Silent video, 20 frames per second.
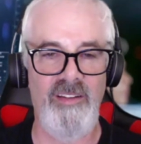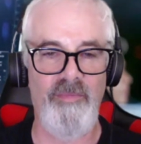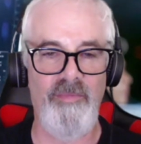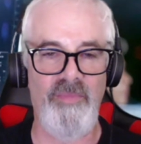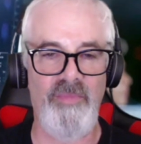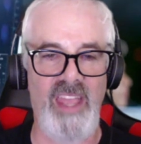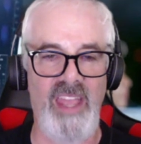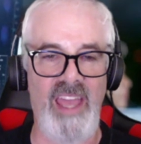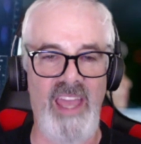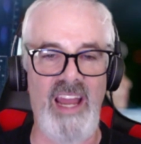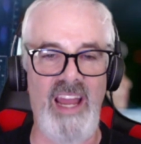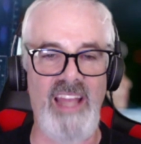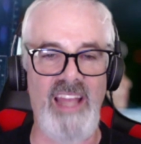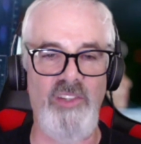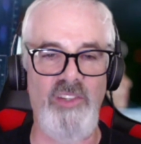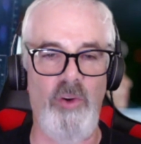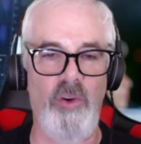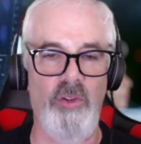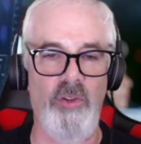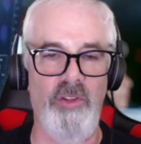And I
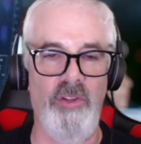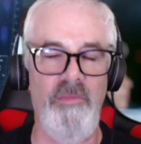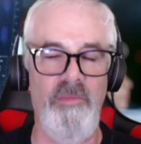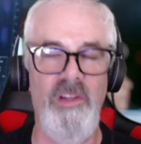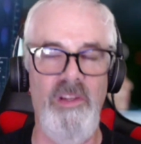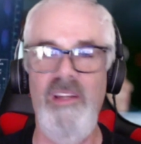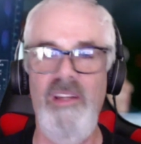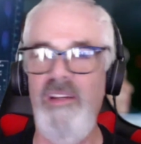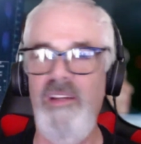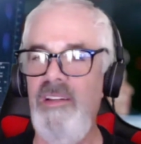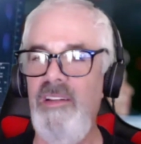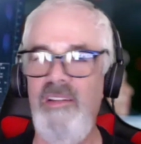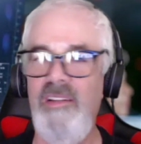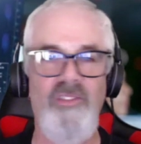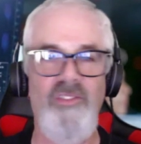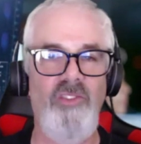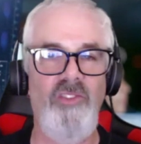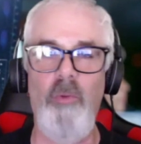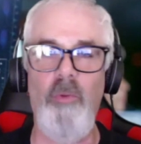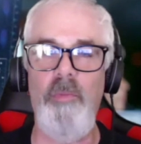told him,
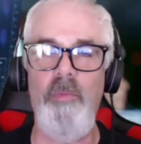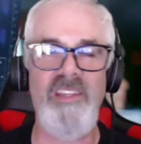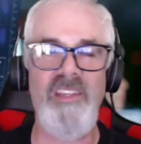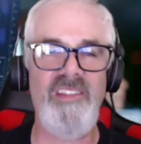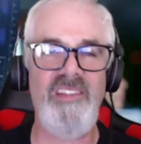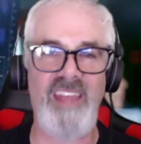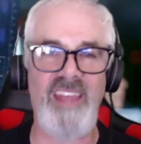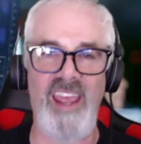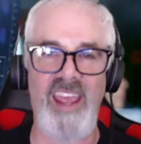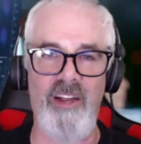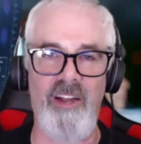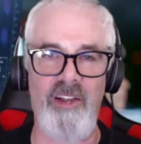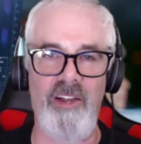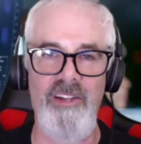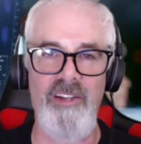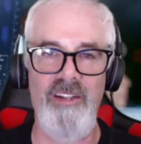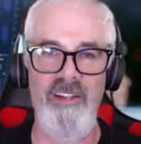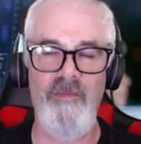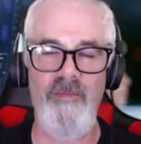don't be scared.